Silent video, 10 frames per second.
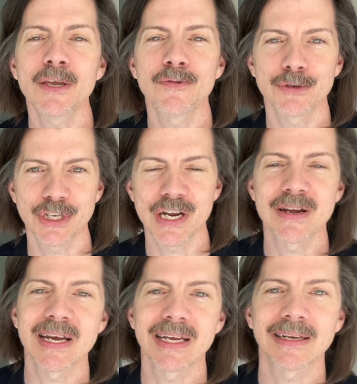you for
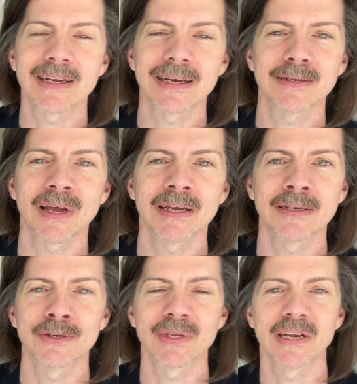sharing it. And I, I
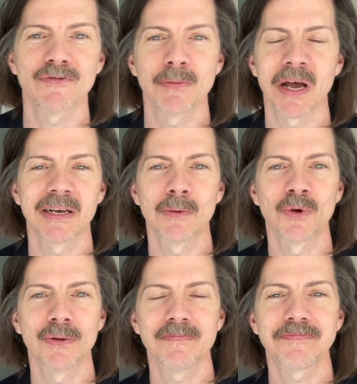know that everybody
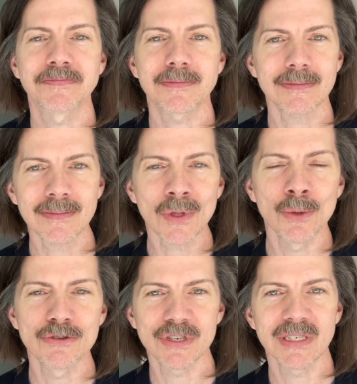will,
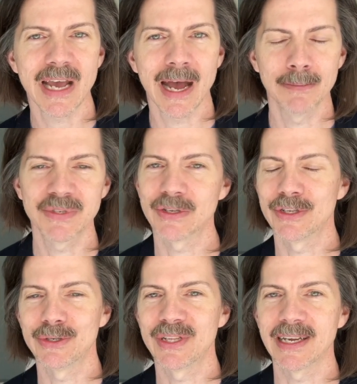will just
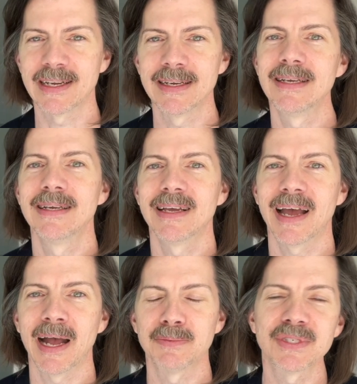absolutely,
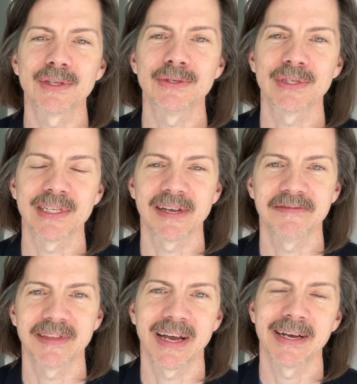absolutely
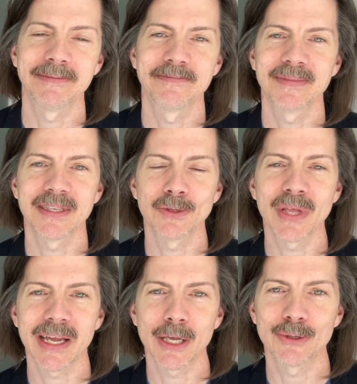love that. So
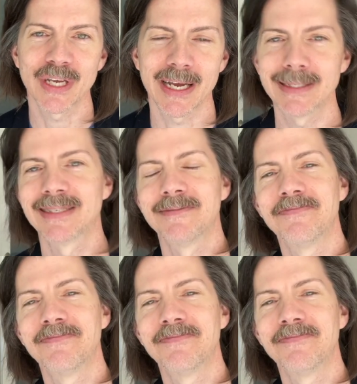thank you, Tess.